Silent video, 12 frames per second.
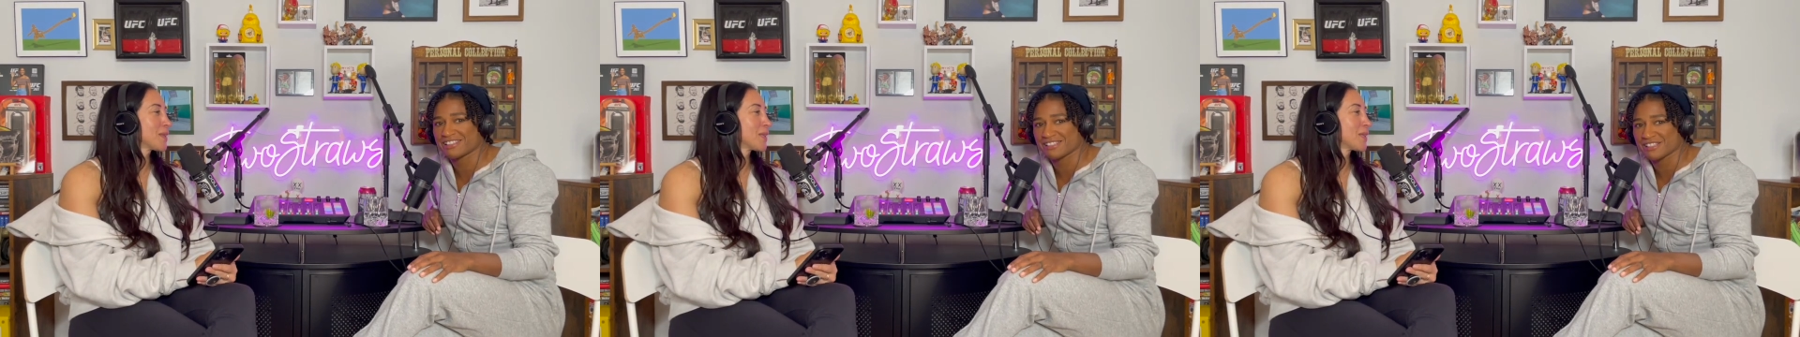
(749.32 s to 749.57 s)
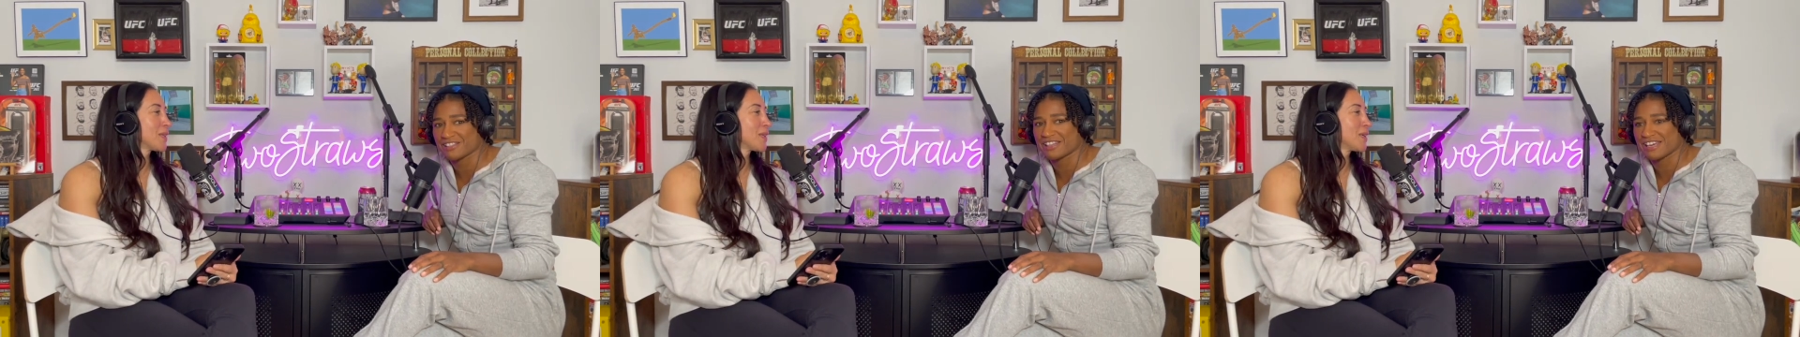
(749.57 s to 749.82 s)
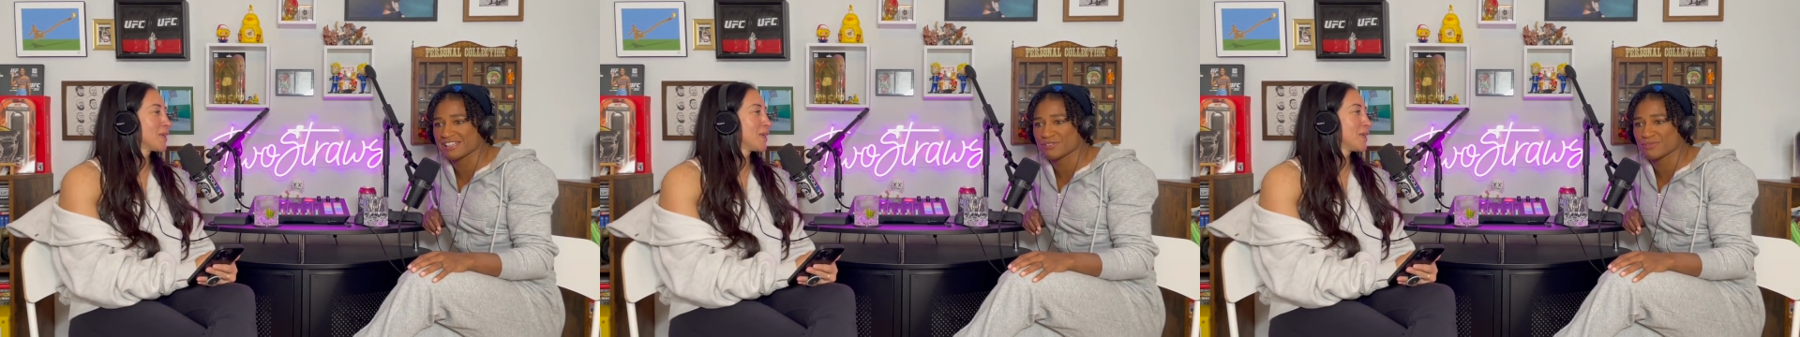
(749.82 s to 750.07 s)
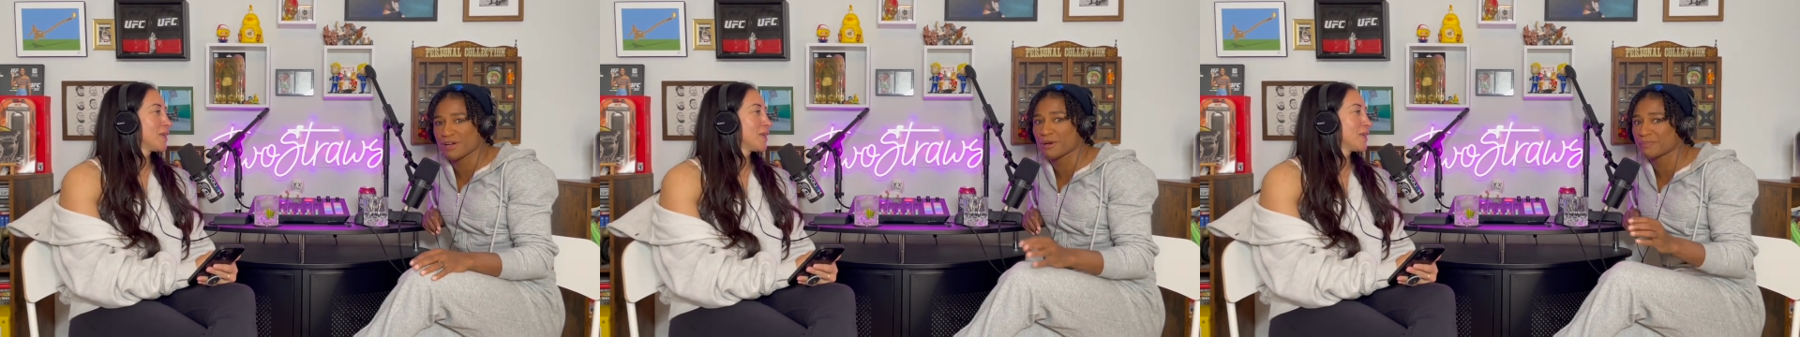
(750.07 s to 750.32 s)
Speaker 1: it's the last
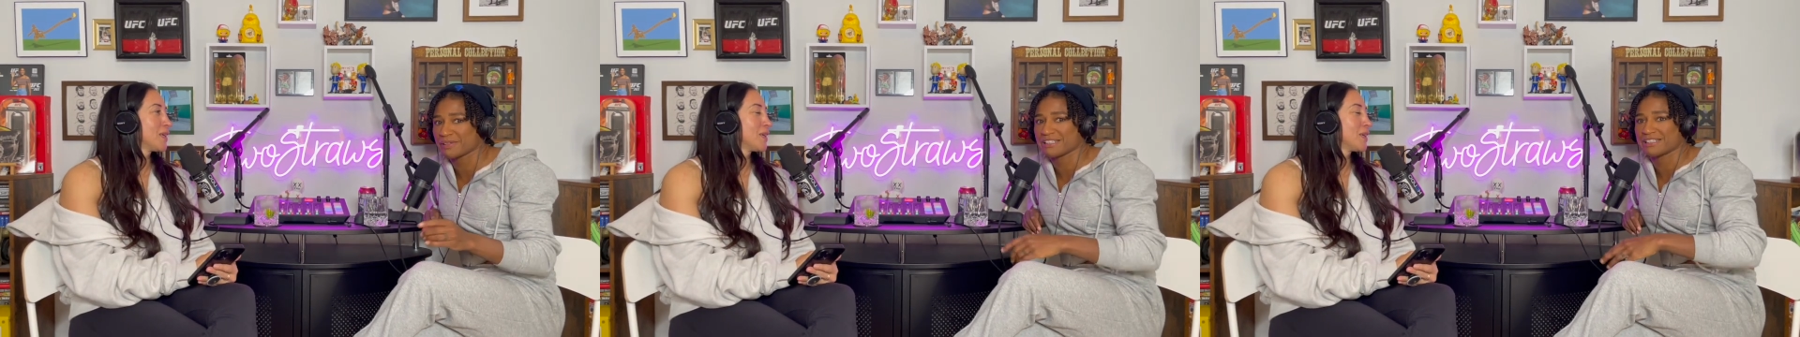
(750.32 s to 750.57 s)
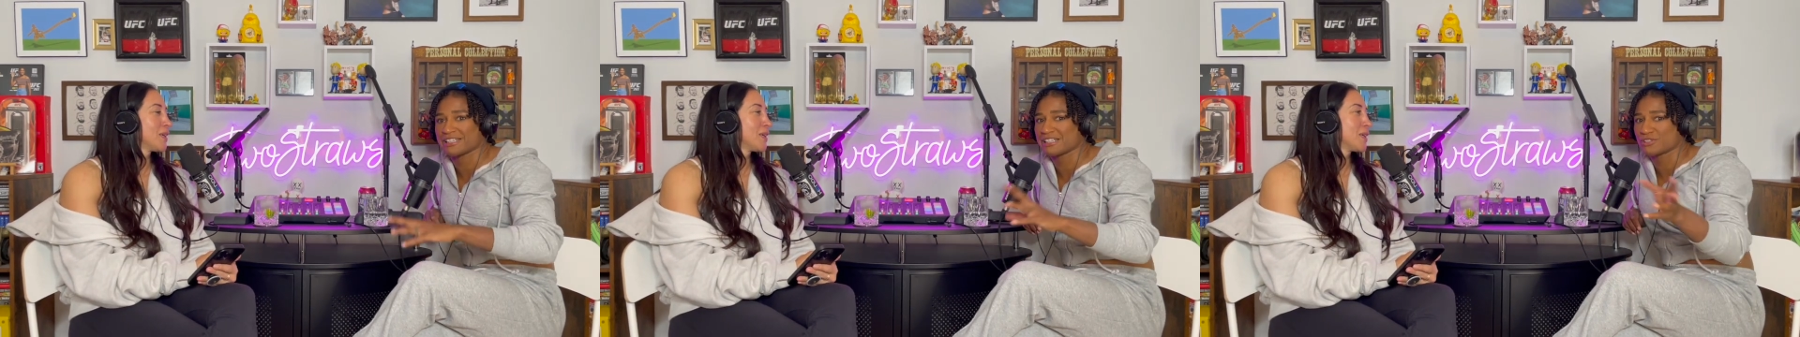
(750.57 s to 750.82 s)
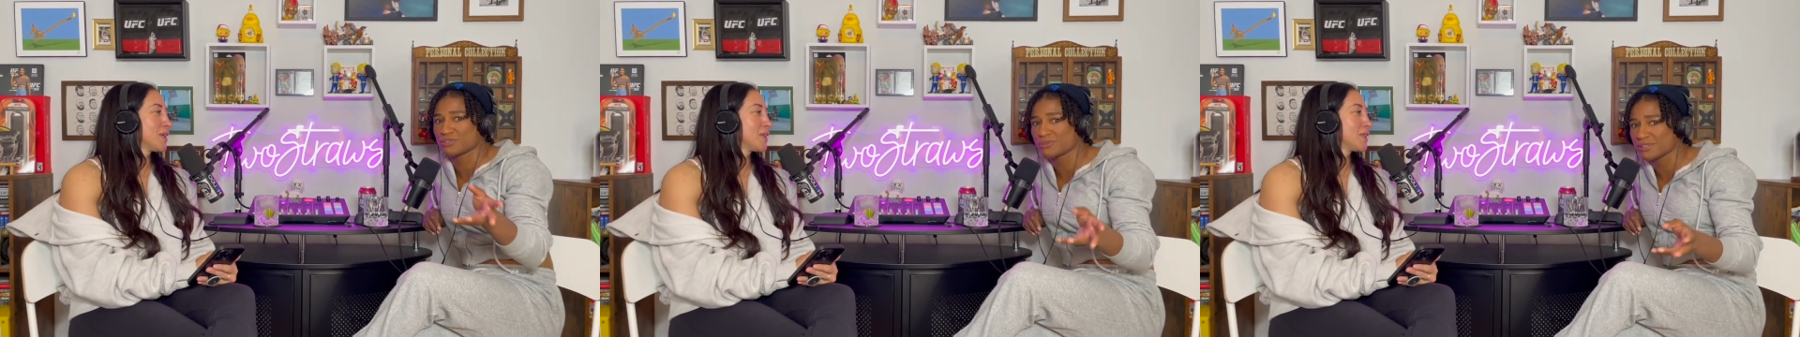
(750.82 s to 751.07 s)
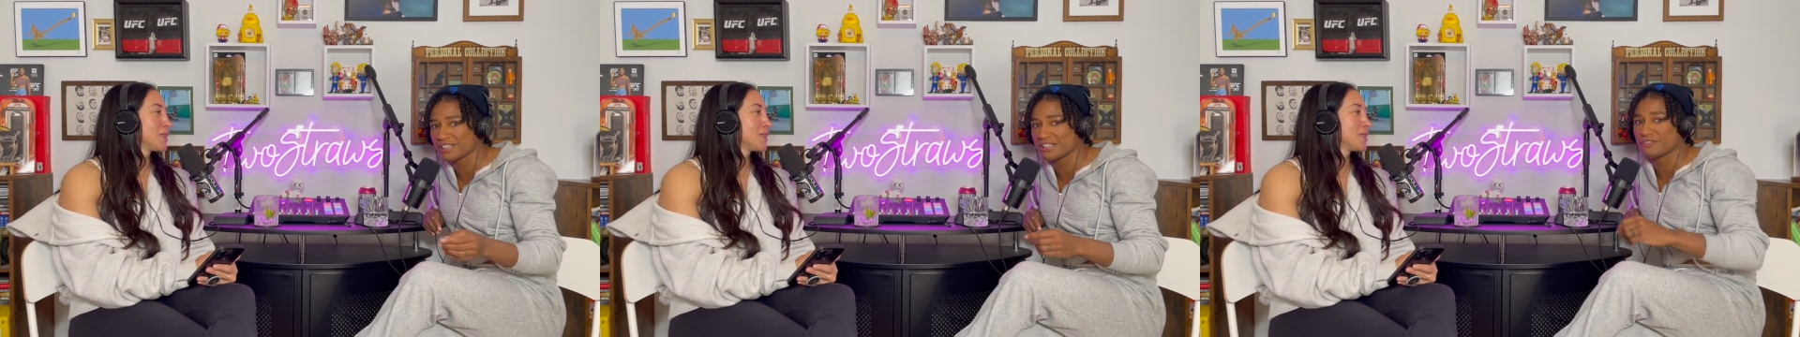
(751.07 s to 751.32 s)
round. But then they do
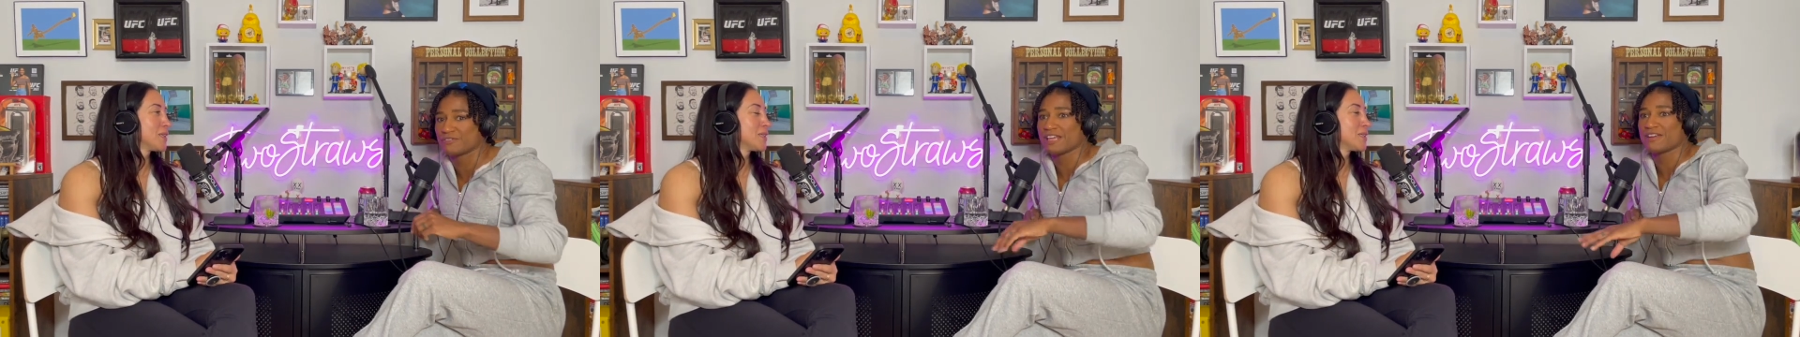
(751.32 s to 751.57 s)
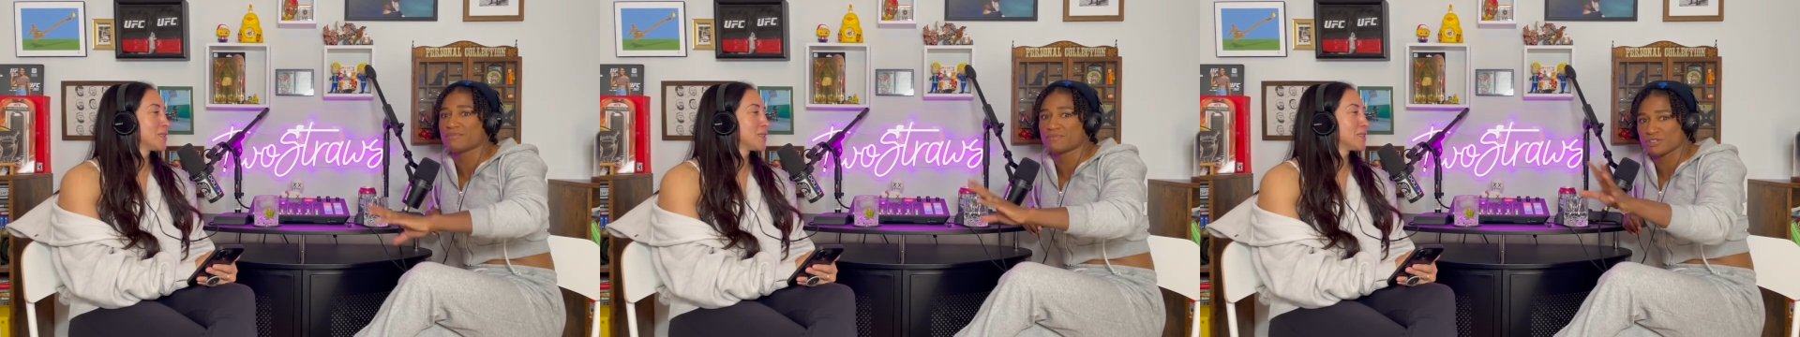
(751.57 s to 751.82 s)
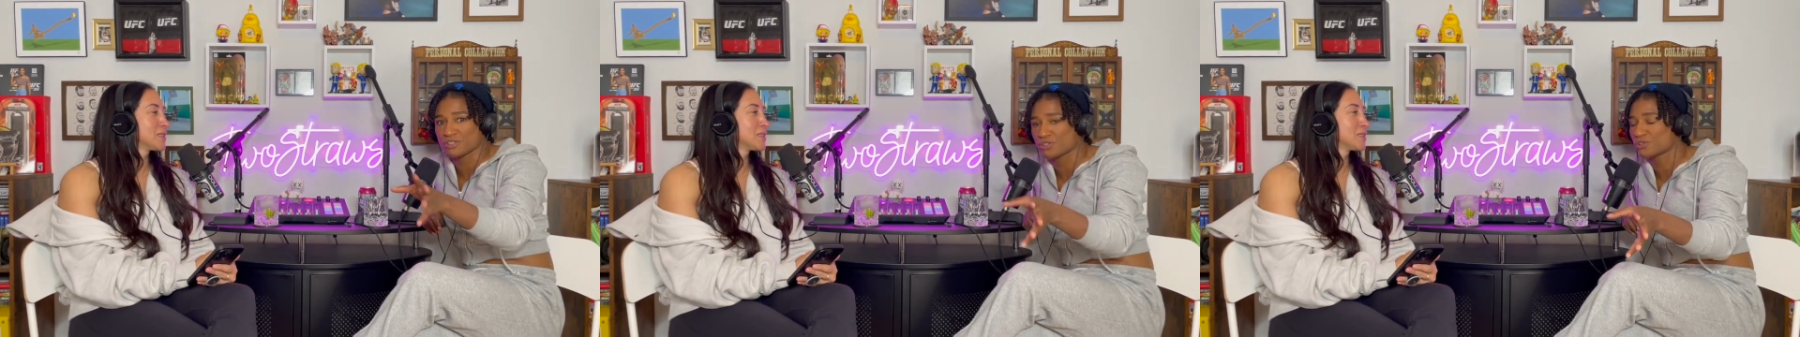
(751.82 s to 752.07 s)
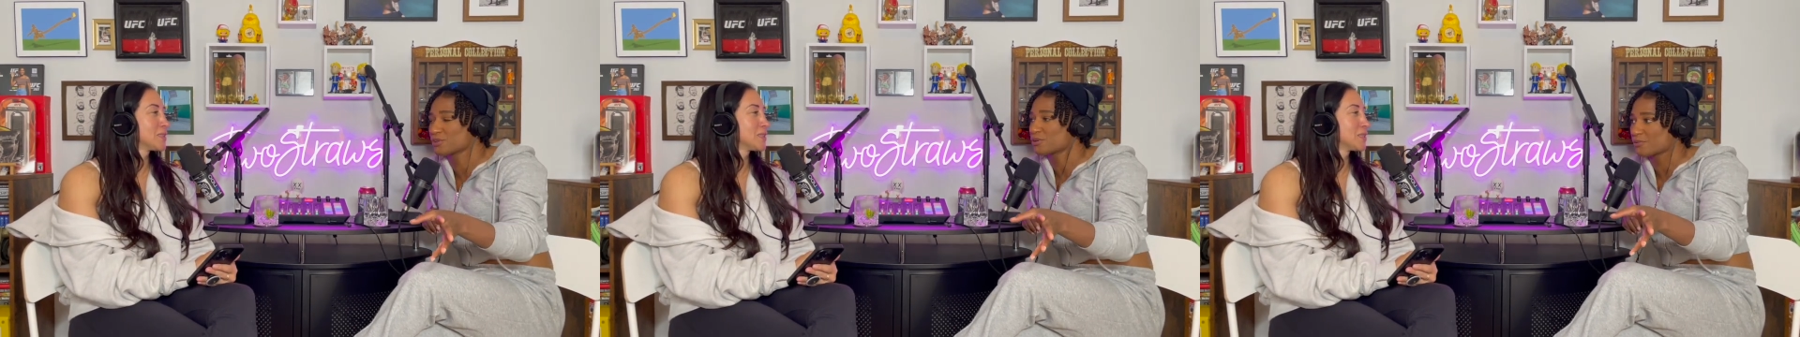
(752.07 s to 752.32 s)
it if they secure a